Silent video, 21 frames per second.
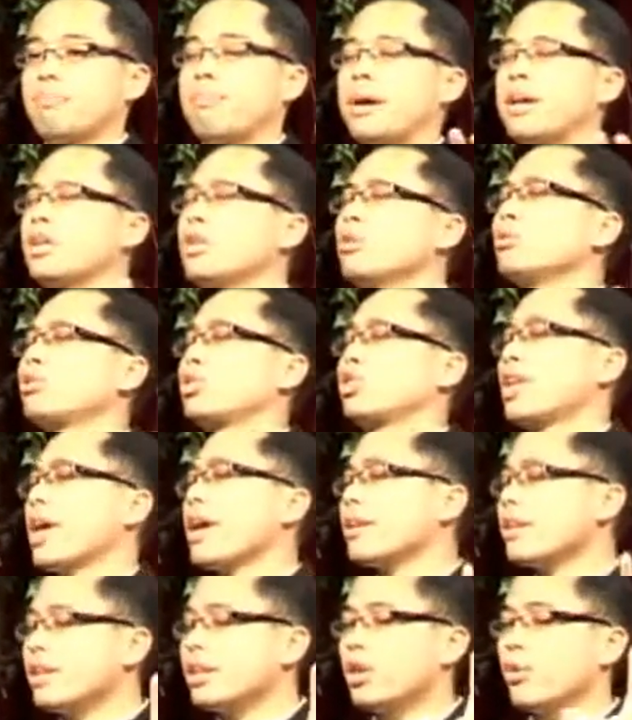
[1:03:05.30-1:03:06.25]
By you
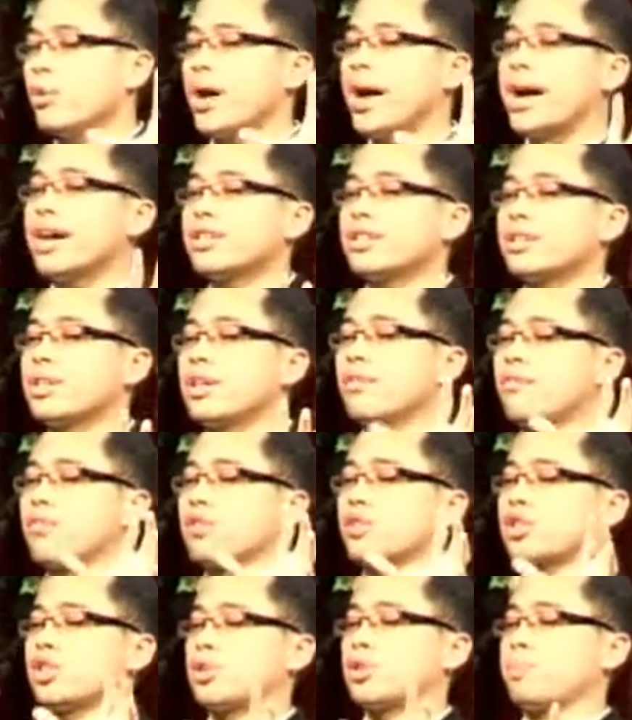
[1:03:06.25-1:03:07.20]
standing, you're asking
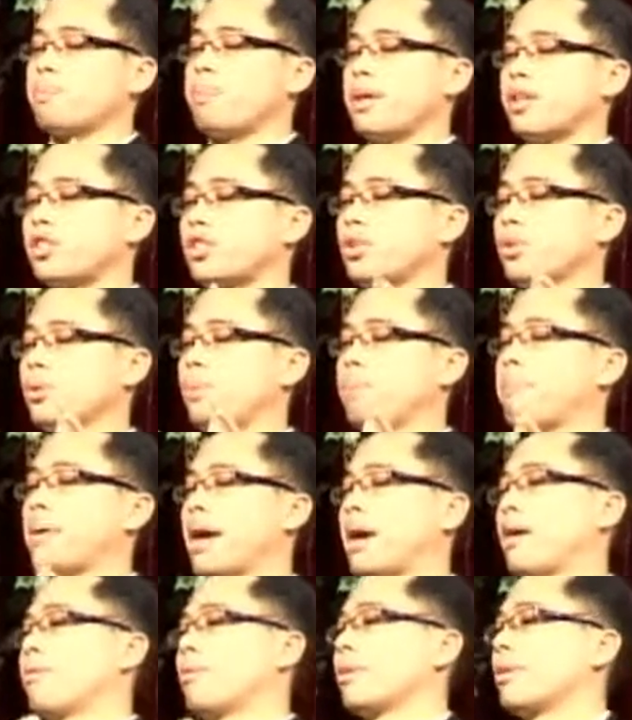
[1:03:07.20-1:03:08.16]
for special
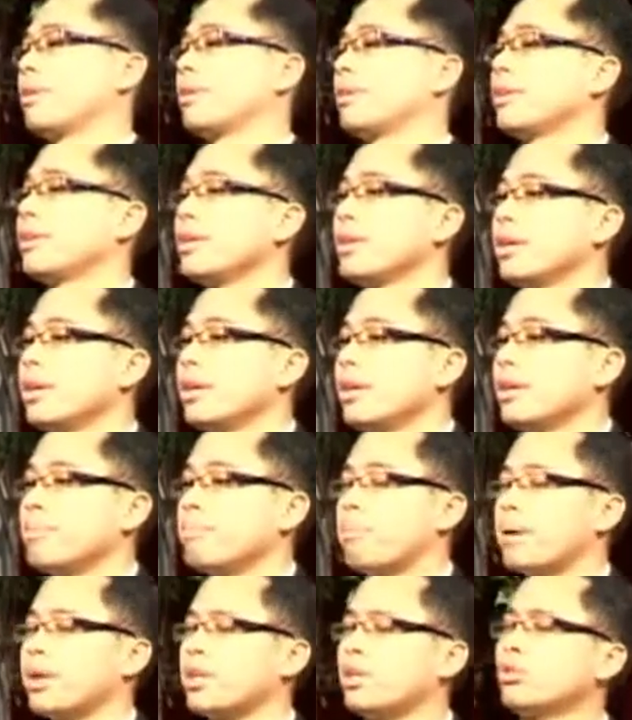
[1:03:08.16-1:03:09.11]
power.
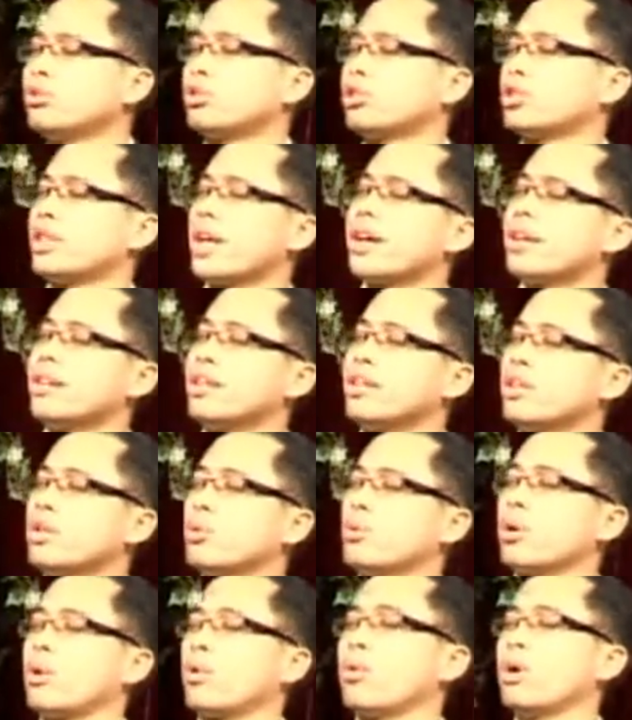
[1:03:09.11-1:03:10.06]
By you standing,
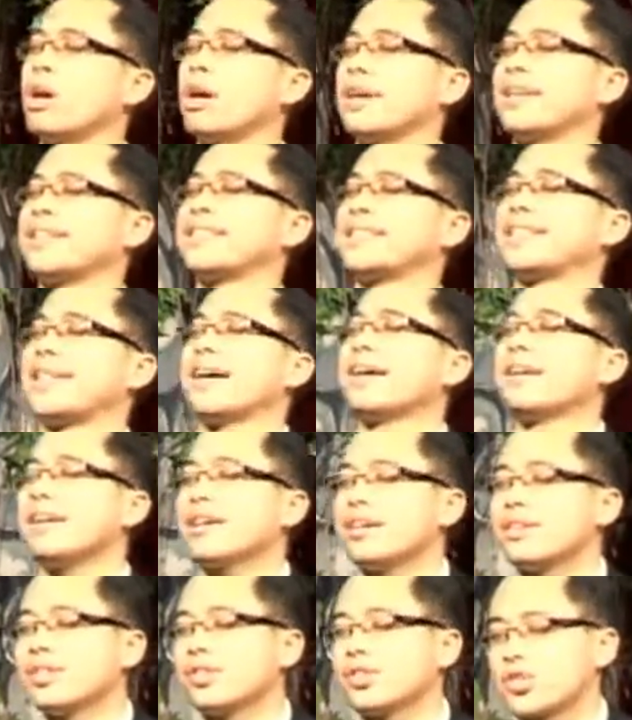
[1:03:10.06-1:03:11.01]
you are
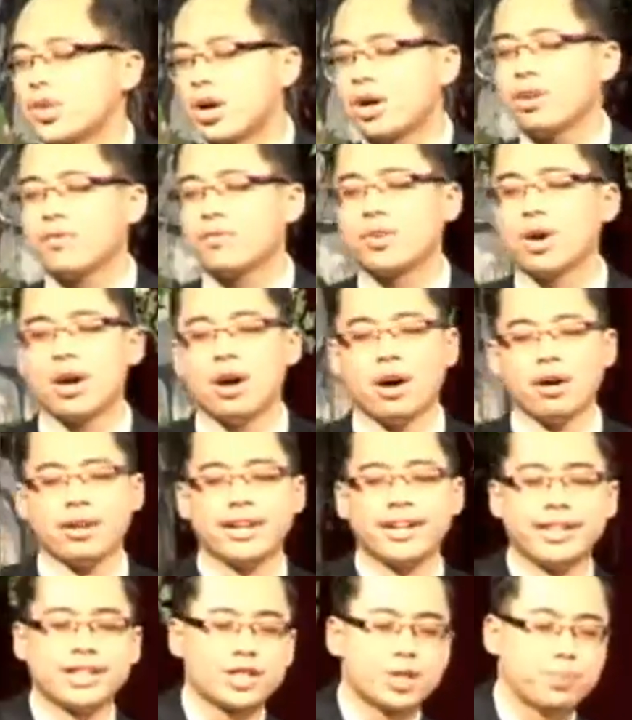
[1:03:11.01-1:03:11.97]
standing in the sight of God
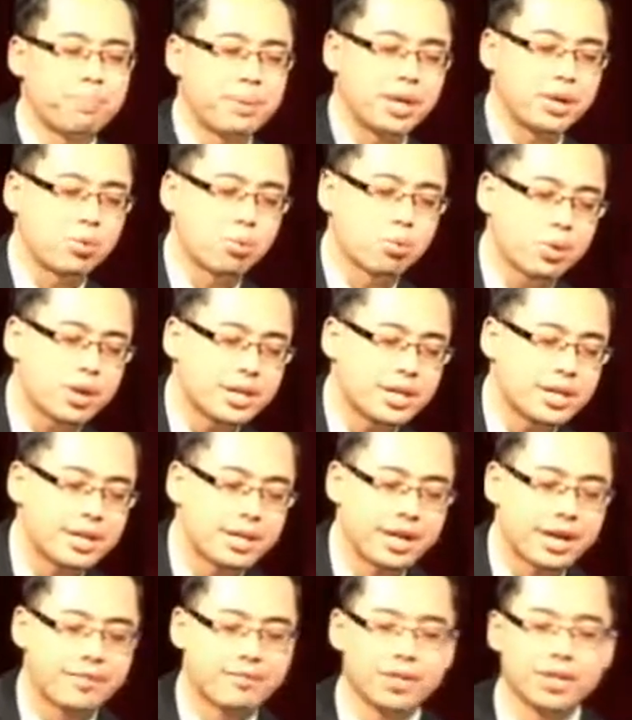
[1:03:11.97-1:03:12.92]
and it's being written
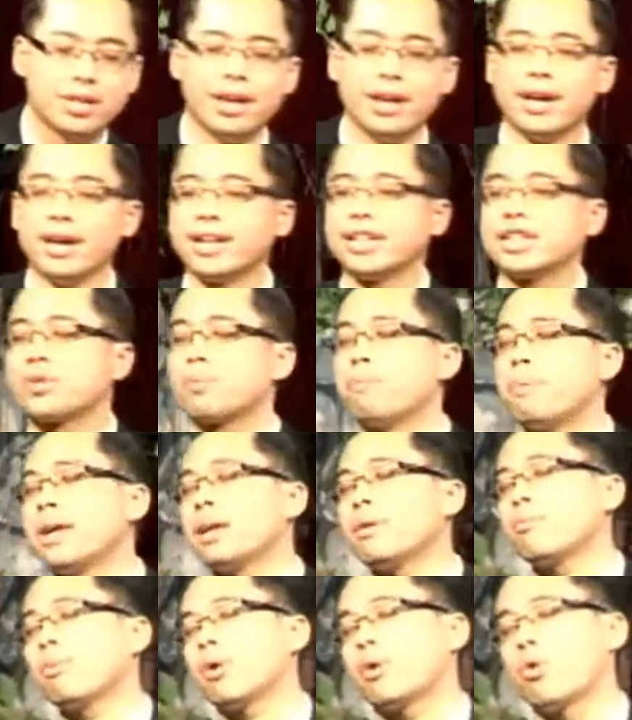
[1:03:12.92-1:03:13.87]
in heaven, it's
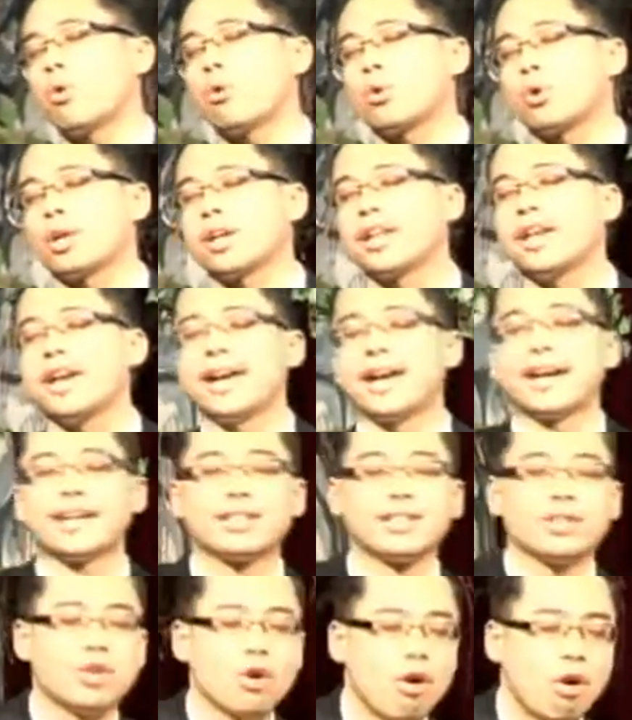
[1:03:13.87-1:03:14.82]
being recorded,
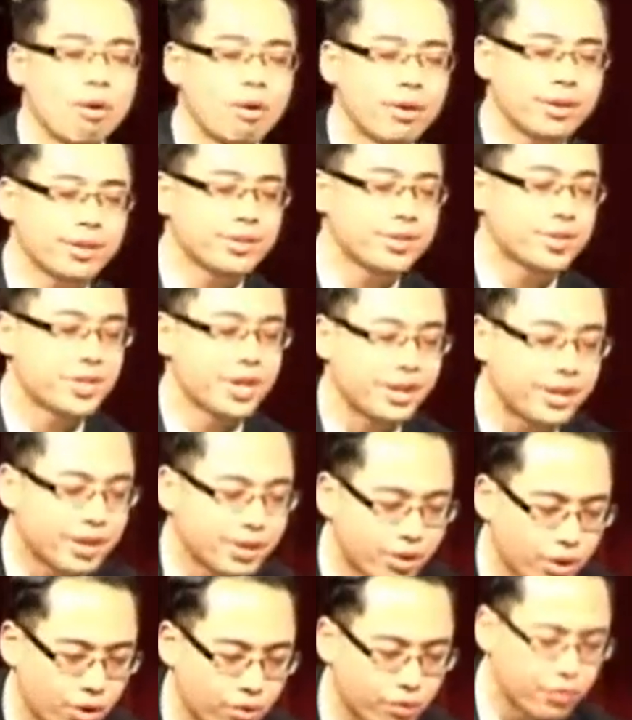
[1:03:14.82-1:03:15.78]
and God is
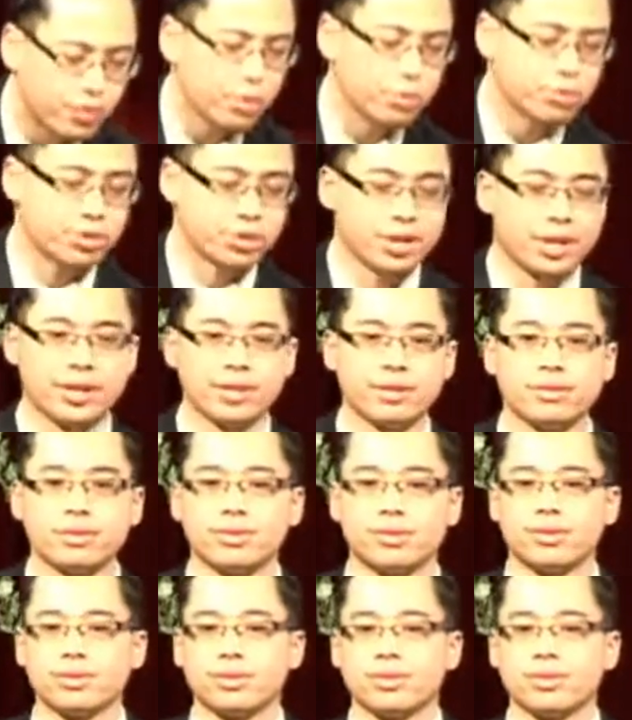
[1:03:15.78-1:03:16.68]
taking note of those things.